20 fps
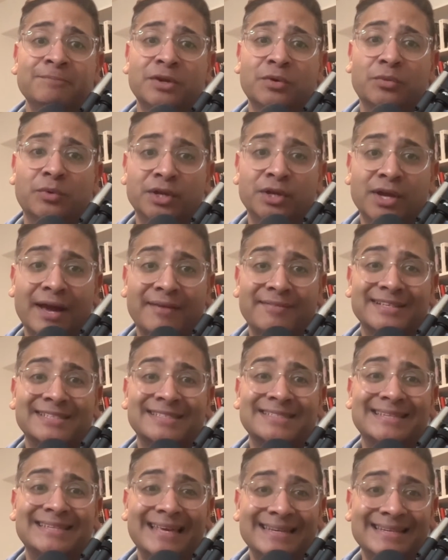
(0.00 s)
where you have
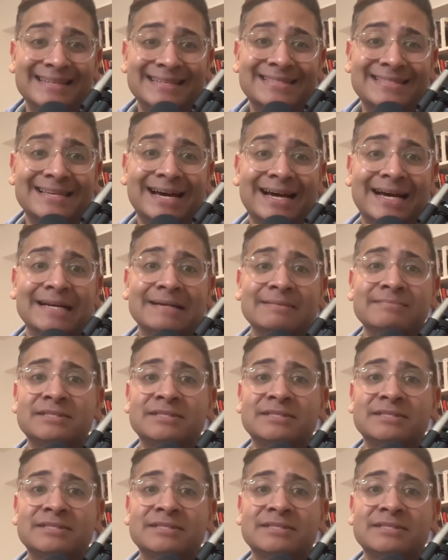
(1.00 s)
extended time